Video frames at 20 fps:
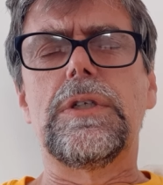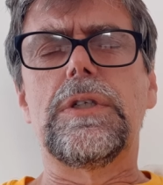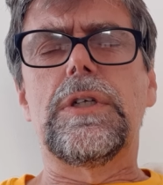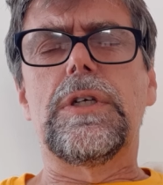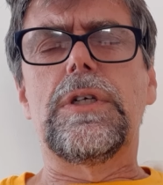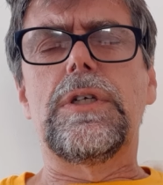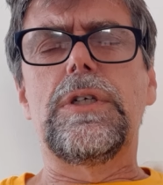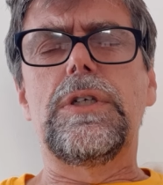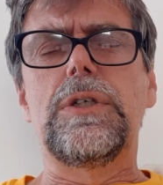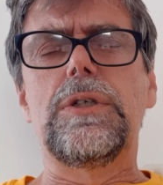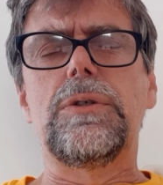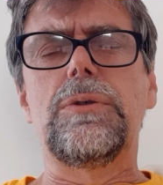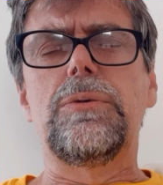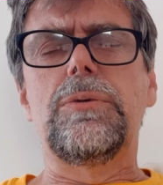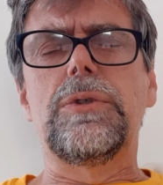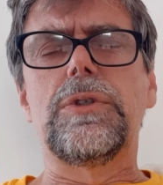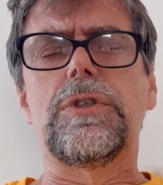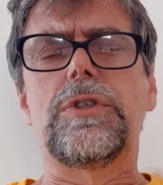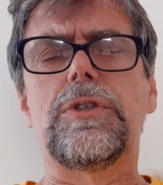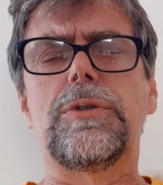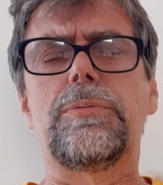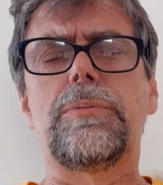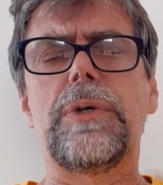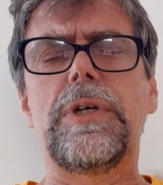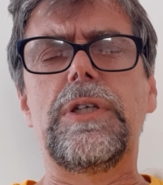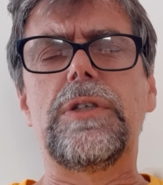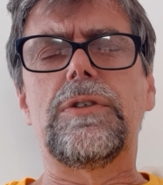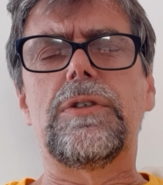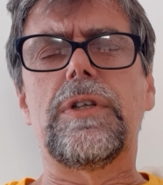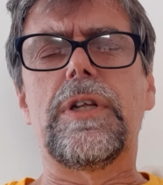that You would
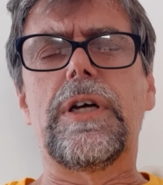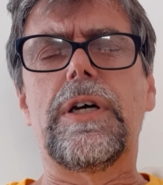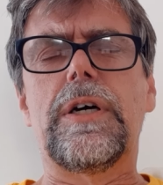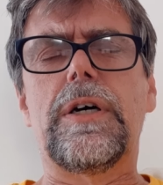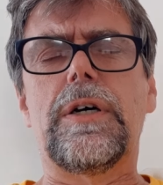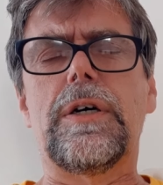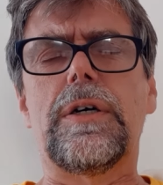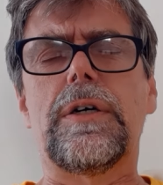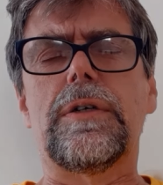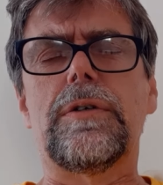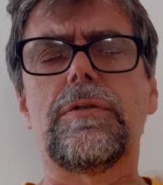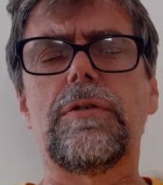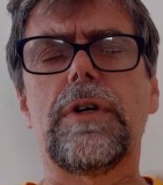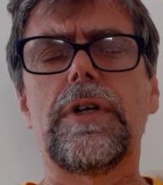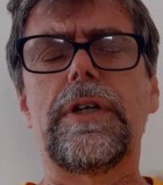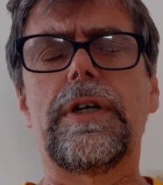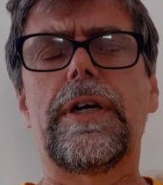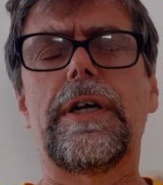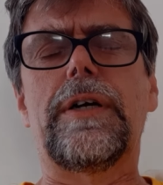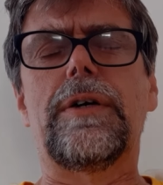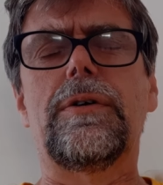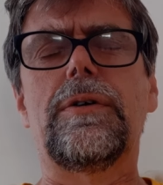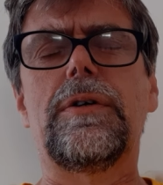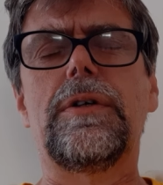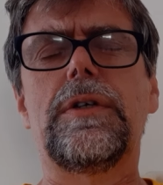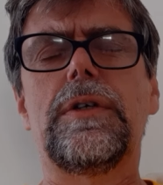speak to their heart right now